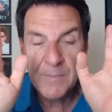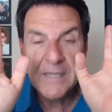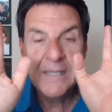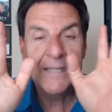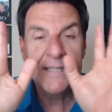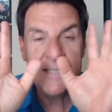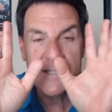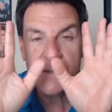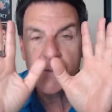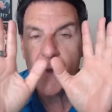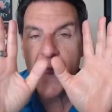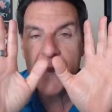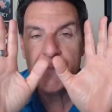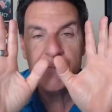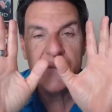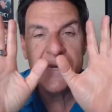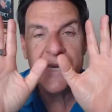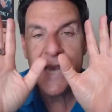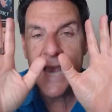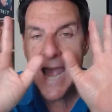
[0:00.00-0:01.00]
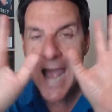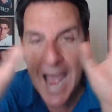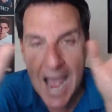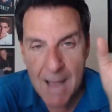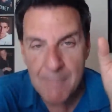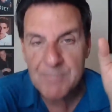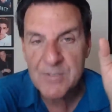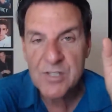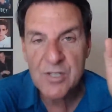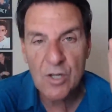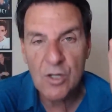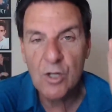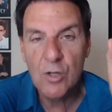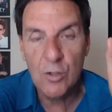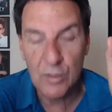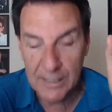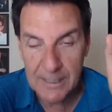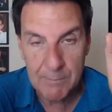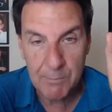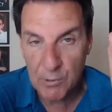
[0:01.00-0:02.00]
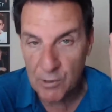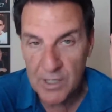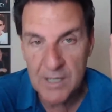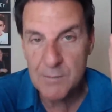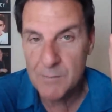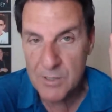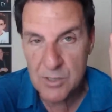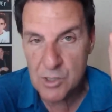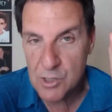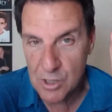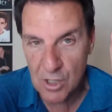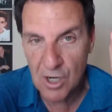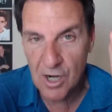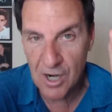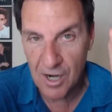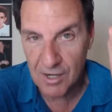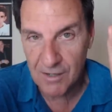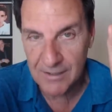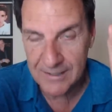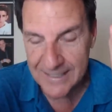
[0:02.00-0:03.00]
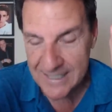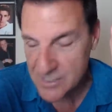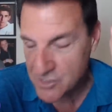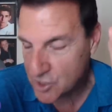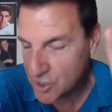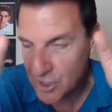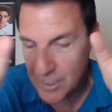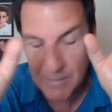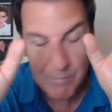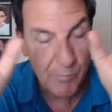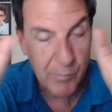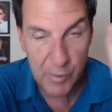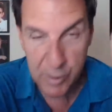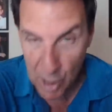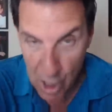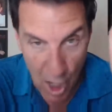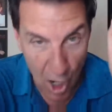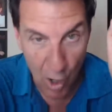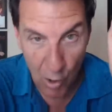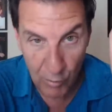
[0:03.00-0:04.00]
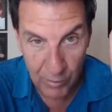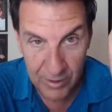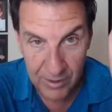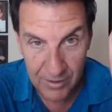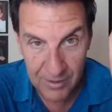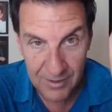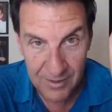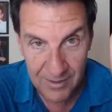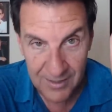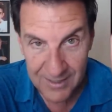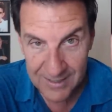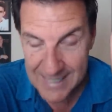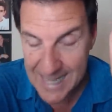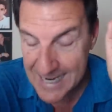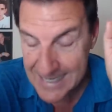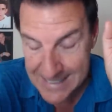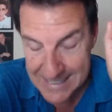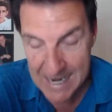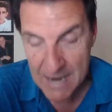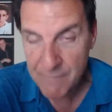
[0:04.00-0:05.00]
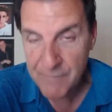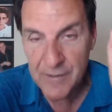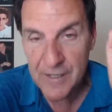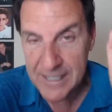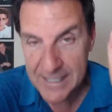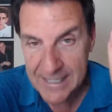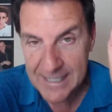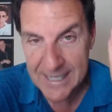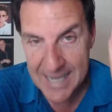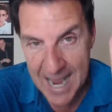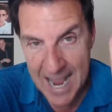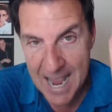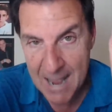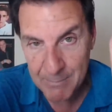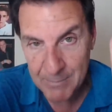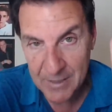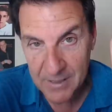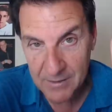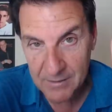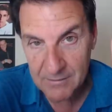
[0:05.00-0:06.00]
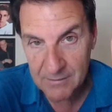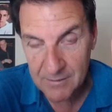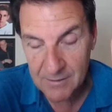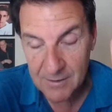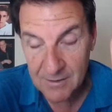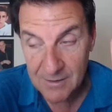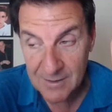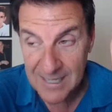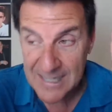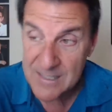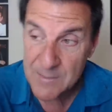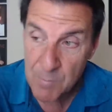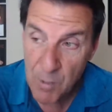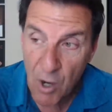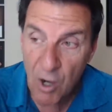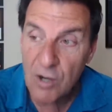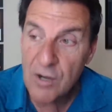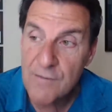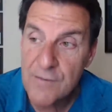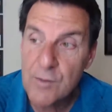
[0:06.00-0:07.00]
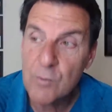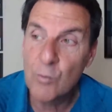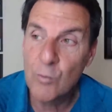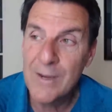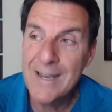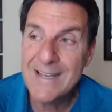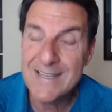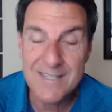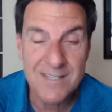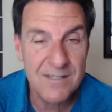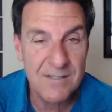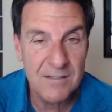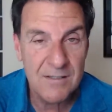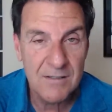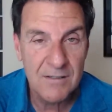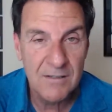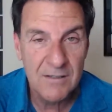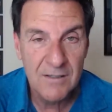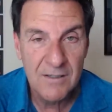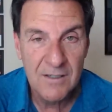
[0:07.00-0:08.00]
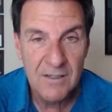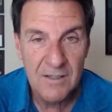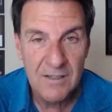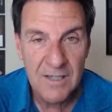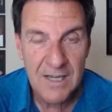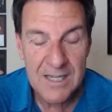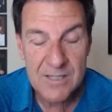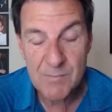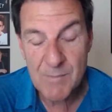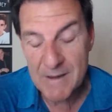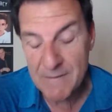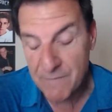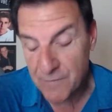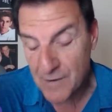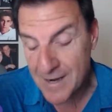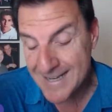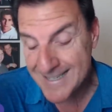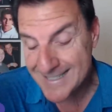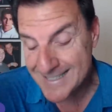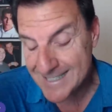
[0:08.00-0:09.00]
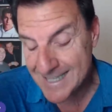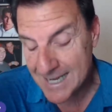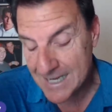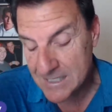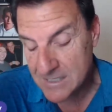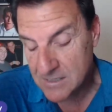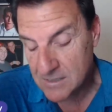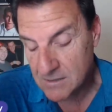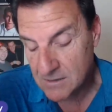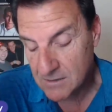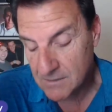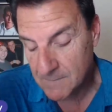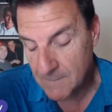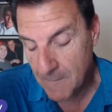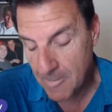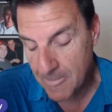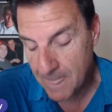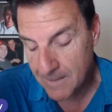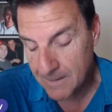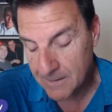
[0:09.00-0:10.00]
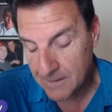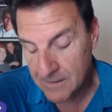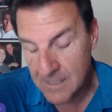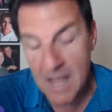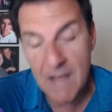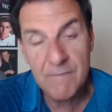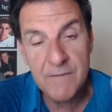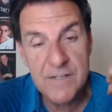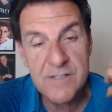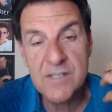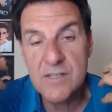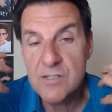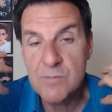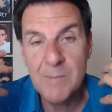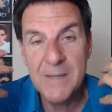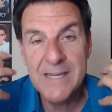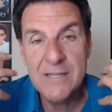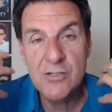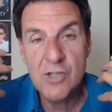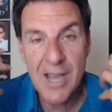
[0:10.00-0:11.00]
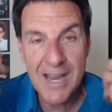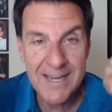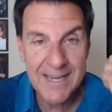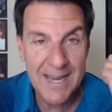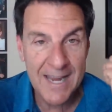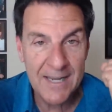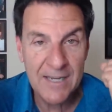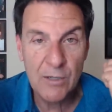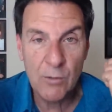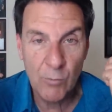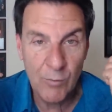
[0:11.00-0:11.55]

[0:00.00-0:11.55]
be, this might be absolutely premature. This could implode. That definitely can happen. That's part of the risk. As my friend says, love is a big, gigantic